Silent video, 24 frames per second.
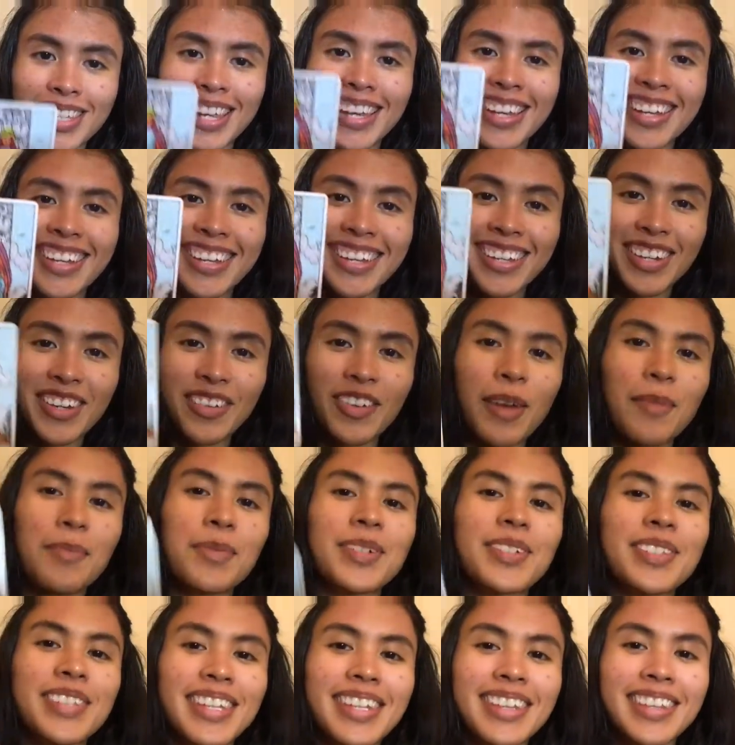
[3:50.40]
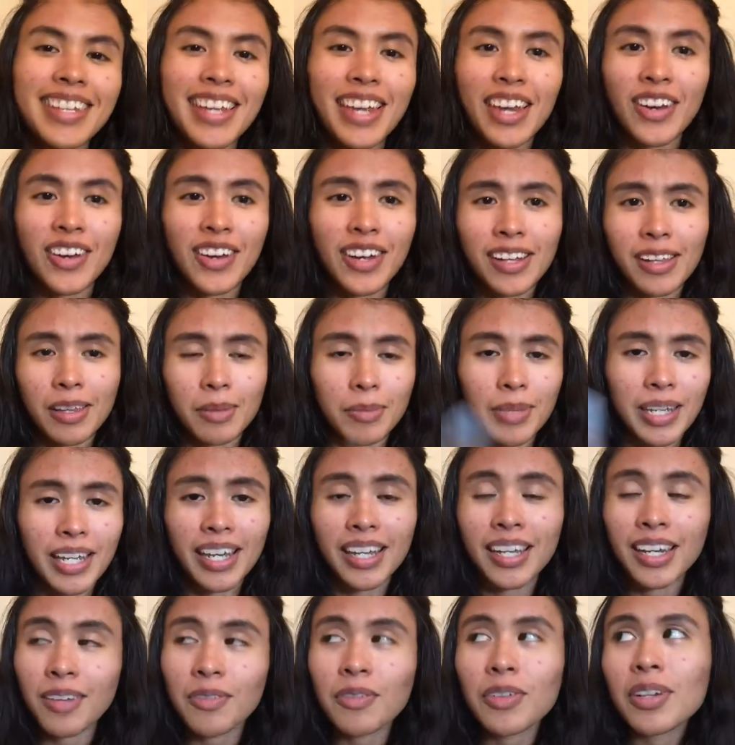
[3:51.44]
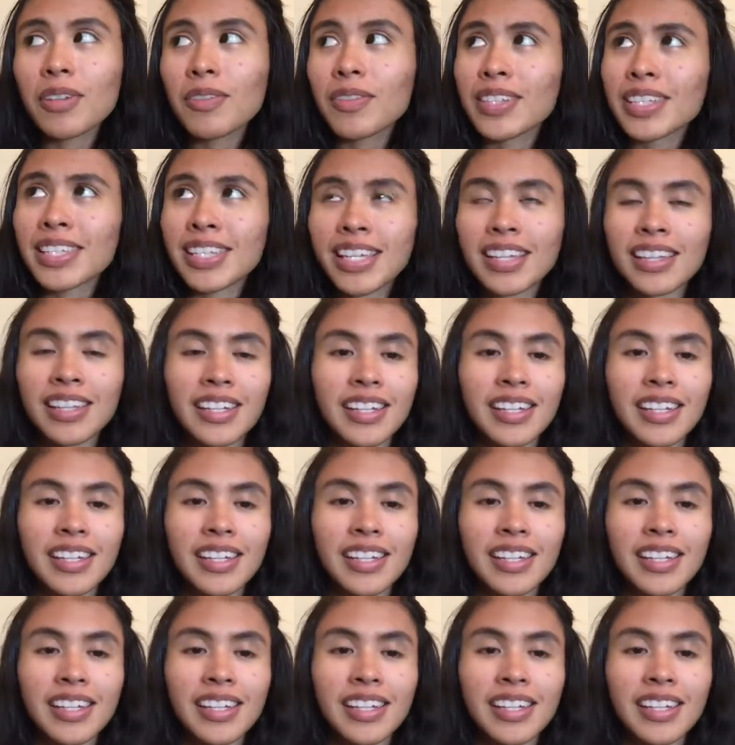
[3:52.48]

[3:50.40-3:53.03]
represent the air element. I never even said